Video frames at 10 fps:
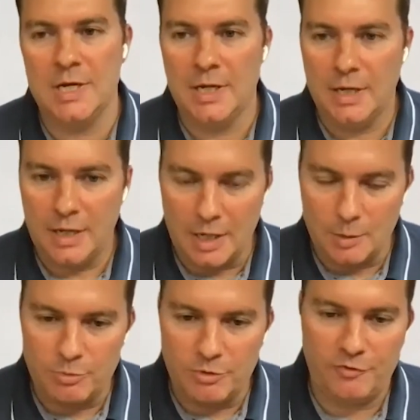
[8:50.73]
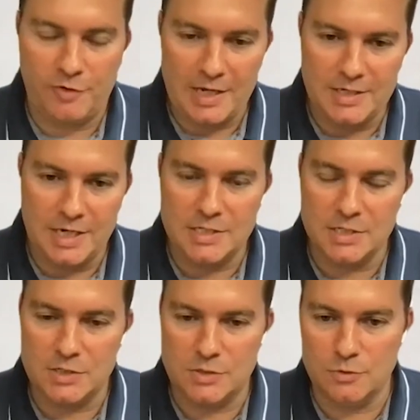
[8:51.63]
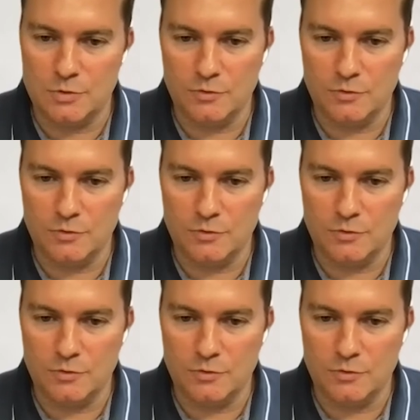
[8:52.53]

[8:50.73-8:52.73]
and provide data for